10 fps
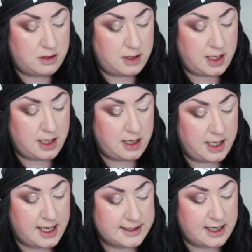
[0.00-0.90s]
And
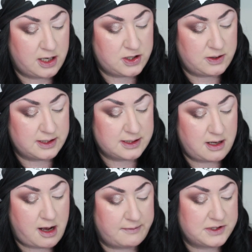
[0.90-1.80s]
I guess I could do this
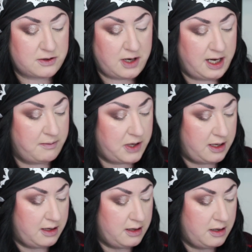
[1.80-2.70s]
off screen,
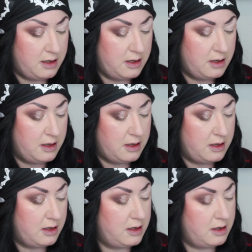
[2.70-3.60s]
but
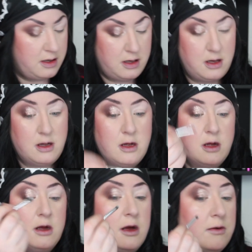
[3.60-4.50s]
I'm
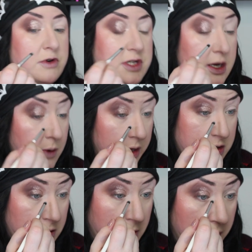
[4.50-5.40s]
just going to quickly
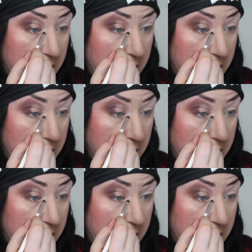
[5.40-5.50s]
do it over